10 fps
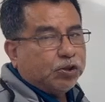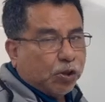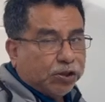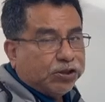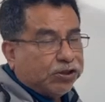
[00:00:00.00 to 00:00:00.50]

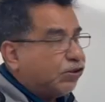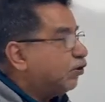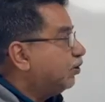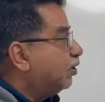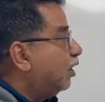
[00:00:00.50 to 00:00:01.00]

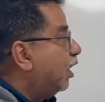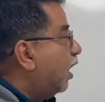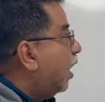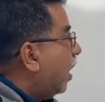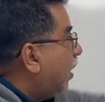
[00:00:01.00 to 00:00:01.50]
choices.
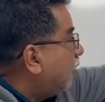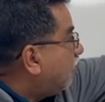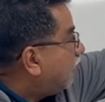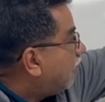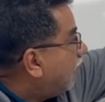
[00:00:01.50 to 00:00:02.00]
How do
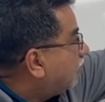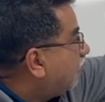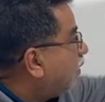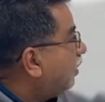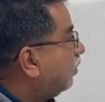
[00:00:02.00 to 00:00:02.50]
you get
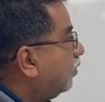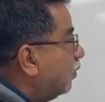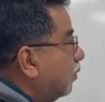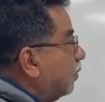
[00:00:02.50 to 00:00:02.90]
22?